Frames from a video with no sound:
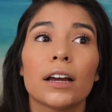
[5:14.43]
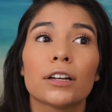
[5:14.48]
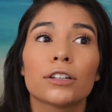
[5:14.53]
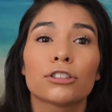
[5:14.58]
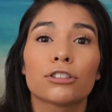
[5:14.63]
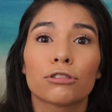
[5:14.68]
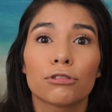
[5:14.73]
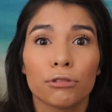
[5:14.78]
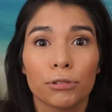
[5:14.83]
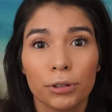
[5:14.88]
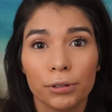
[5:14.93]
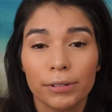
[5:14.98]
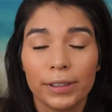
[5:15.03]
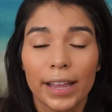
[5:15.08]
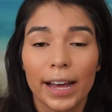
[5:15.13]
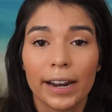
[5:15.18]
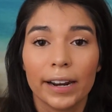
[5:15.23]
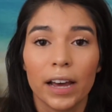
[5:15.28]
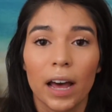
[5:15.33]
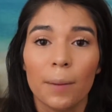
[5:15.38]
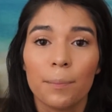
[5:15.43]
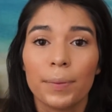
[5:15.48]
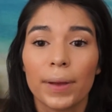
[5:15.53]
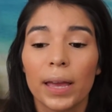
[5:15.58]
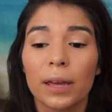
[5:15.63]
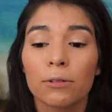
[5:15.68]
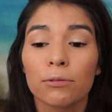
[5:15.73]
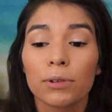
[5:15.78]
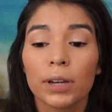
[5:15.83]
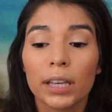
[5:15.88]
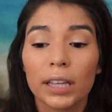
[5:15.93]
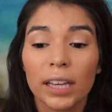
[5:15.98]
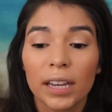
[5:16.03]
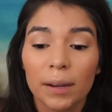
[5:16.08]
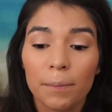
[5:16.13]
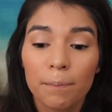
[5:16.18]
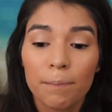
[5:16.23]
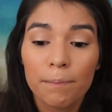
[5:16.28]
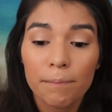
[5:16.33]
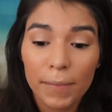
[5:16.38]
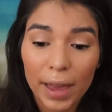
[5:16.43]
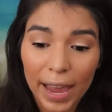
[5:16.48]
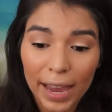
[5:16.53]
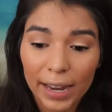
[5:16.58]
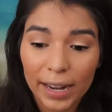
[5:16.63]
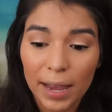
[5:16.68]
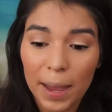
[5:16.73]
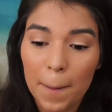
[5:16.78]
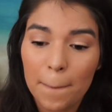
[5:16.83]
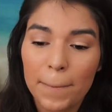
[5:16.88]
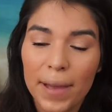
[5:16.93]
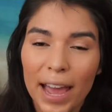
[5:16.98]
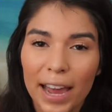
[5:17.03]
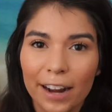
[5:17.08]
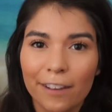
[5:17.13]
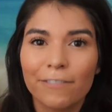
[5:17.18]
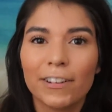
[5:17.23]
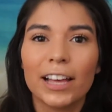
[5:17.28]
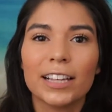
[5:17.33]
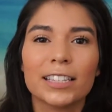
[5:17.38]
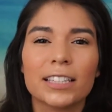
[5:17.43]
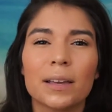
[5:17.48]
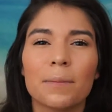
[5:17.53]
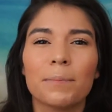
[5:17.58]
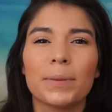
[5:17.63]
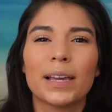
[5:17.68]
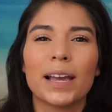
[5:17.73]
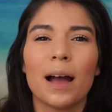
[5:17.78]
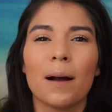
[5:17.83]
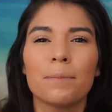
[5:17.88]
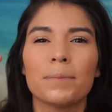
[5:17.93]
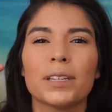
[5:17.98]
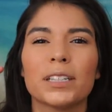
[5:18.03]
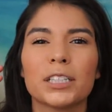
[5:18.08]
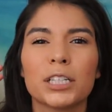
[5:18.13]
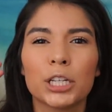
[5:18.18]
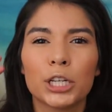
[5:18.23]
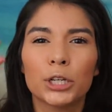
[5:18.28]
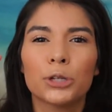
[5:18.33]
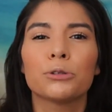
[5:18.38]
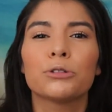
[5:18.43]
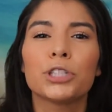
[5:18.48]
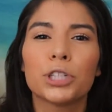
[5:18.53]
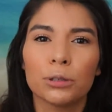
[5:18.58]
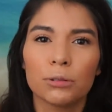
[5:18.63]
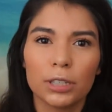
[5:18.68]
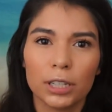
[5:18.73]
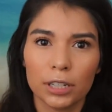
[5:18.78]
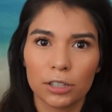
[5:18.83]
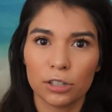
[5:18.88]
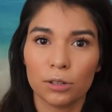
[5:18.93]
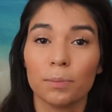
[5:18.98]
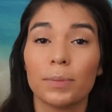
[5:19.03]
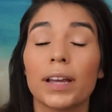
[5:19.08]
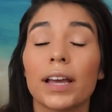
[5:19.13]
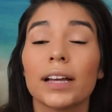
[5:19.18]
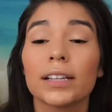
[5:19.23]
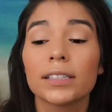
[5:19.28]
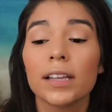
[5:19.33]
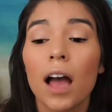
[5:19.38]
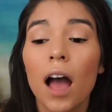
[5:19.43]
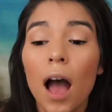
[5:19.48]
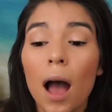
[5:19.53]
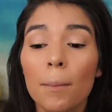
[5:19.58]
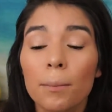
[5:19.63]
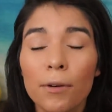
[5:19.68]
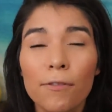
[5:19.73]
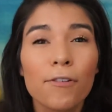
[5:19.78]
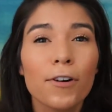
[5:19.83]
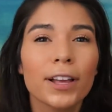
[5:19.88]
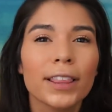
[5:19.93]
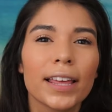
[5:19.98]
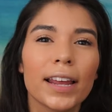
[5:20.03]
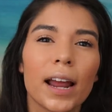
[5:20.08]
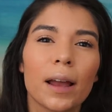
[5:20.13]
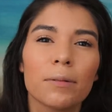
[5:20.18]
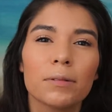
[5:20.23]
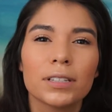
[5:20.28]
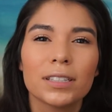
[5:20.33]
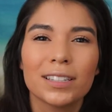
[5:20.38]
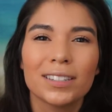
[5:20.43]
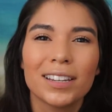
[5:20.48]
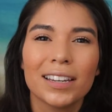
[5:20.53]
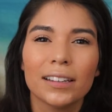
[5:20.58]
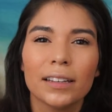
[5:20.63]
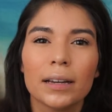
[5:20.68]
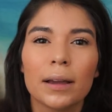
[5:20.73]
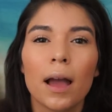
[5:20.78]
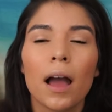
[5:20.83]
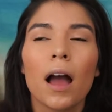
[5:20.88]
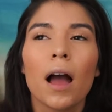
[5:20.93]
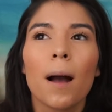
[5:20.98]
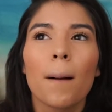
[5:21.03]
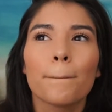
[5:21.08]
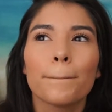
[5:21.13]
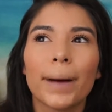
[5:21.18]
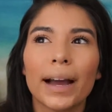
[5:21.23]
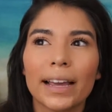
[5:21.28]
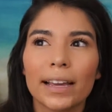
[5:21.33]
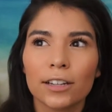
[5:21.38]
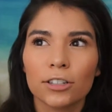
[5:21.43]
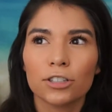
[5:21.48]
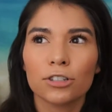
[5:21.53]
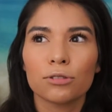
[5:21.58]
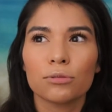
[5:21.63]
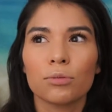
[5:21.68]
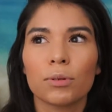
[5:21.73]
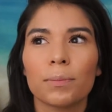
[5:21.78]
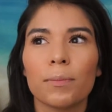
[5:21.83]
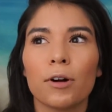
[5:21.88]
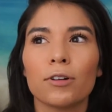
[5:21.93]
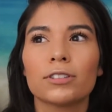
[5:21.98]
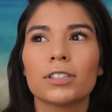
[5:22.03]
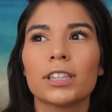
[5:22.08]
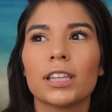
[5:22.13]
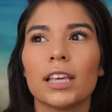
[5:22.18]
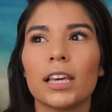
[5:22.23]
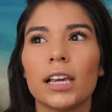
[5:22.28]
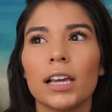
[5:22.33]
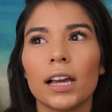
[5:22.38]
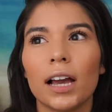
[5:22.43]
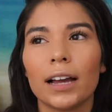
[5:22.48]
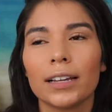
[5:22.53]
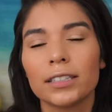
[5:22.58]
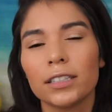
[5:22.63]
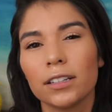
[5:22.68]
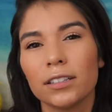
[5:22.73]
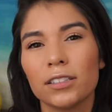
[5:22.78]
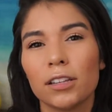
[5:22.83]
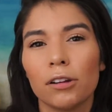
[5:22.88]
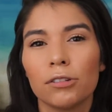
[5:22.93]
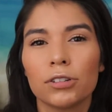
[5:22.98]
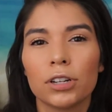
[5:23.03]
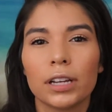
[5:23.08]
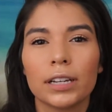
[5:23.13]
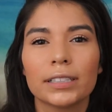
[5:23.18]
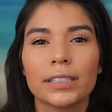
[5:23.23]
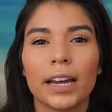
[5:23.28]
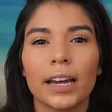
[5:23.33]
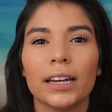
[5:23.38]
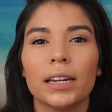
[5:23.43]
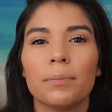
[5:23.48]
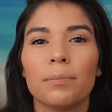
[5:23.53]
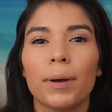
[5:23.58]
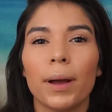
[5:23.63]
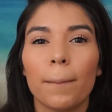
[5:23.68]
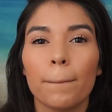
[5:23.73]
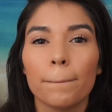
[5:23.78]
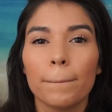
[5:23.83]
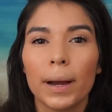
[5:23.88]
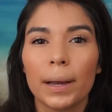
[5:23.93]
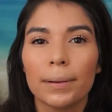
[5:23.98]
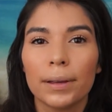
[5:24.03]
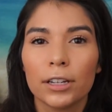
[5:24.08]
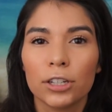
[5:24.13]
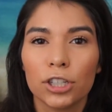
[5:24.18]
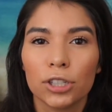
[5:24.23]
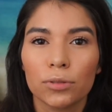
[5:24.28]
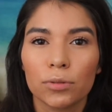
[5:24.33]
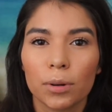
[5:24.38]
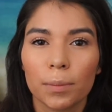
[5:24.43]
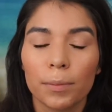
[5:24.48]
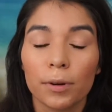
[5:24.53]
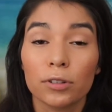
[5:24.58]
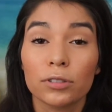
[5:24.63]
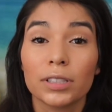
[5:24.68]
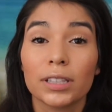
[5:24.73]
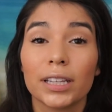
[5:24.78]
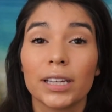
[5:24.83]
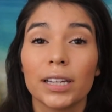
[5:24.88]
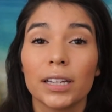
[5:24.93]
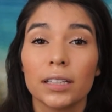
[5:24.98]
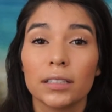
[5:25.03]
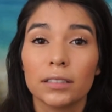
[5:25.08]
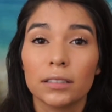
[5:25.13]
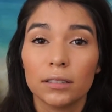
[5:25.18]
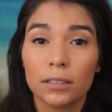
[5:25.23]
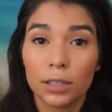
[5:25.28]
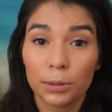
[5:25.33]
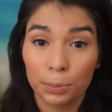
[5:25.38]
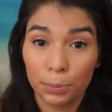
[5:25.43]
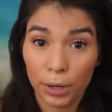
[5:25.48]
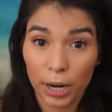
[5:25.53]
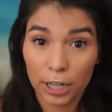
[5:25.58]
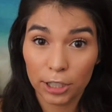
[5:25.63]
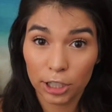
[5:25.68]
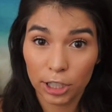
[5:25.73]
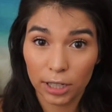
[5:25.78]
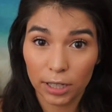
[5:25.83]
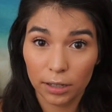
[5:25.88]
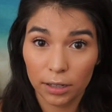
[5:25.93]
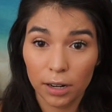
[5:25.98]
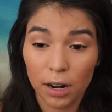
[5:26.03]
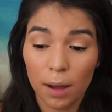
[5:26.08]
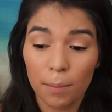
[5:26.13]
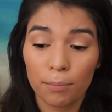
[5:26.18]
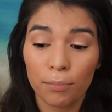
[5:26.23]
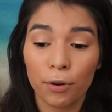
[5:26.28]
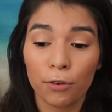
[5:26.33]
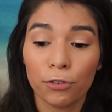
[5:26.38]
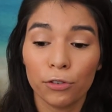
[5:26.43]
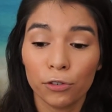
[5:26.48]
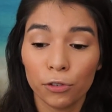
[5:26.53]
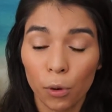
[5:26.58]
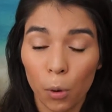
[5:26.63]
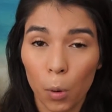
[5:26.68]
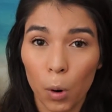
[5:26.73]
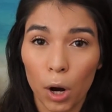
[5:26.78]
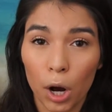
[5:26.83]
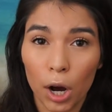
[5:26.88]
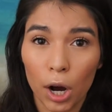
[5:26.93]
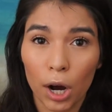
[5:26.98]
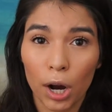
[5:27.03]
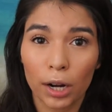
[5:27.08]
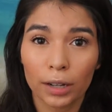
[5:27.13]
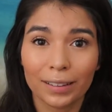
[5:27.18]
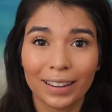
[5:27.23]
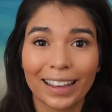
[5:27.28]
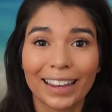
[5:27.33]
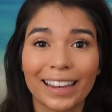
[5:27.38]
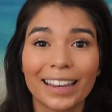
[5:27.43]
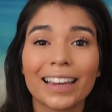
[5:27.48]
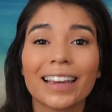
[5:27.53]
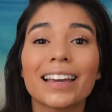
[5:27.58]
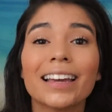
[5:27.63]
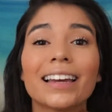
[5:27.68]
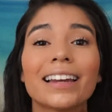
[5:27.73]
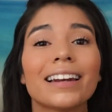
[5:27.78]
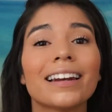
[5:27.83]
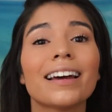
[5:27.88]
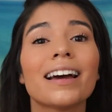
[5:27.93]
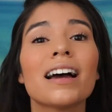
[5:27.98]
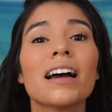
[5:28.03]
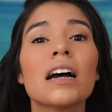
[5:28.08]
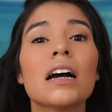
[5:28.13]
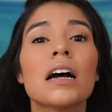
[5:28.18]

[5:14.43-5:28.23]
screwed that up and really made it manifest and become this huge issue. Because before then I was dealing, my issues were mostly, I still had social anxiety, but my issues were mostly depression. Before, like in